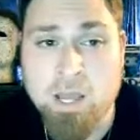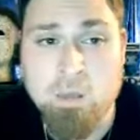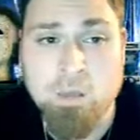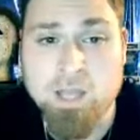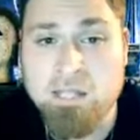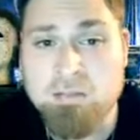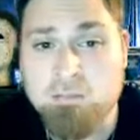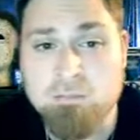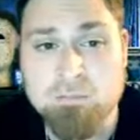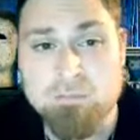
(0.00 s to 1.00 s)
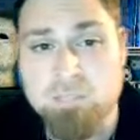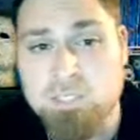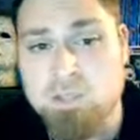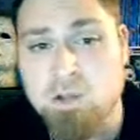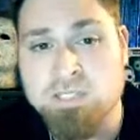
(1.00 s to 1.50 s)
waited as
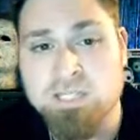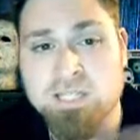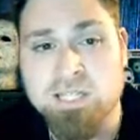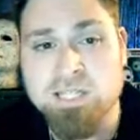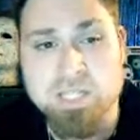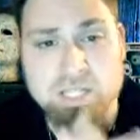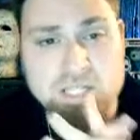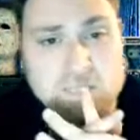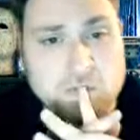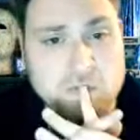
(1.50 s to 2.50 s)
long as I did to check this movie